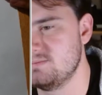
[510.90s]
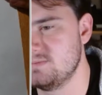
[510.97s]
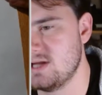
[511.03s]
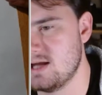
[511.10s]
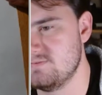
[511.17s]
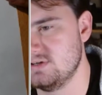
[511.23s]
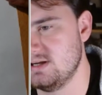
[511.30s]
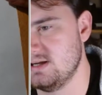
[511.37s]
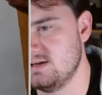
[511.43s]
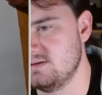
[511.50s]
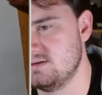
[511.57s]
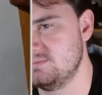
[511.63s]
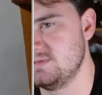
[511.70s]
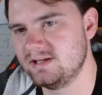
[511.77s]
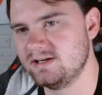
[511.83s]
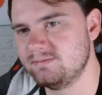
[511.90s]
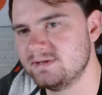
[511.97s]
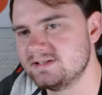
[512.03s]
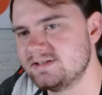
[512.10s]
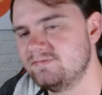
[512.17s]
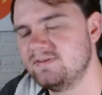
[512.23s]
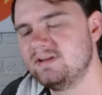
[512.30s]
covered up. I'm letting
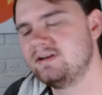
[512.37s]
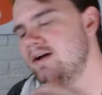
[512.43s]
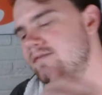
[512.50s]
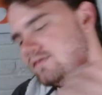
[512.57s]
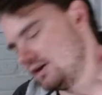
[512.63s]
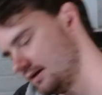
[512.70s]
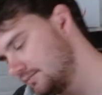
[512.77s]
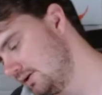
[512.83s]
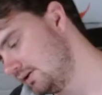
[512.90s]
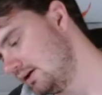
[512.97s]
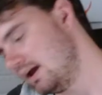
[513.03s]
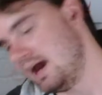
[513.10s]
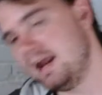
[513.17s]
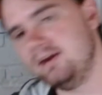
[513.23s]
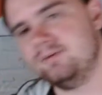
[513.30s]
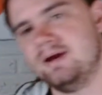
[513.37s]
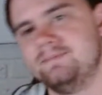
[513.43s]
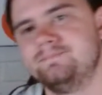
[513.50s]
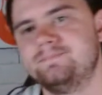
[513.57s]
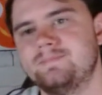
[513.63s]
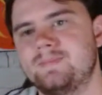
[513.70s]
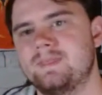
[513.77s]
myself get covered up. Anyway,
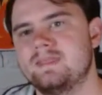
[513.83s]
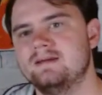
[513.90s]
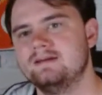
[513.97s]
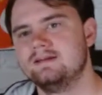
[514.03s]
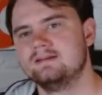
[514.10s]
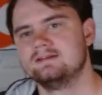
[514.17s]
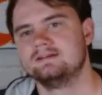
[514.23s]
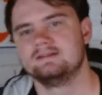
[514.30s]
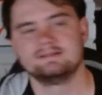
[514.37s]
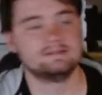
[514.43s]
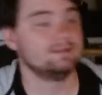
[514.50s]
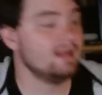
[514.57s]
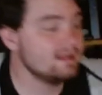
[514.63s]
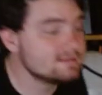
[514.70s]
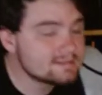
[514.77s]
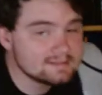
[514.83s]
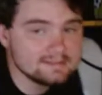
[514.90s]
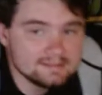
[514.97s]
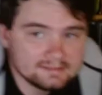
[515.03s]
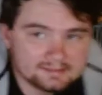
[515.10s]
so last thing,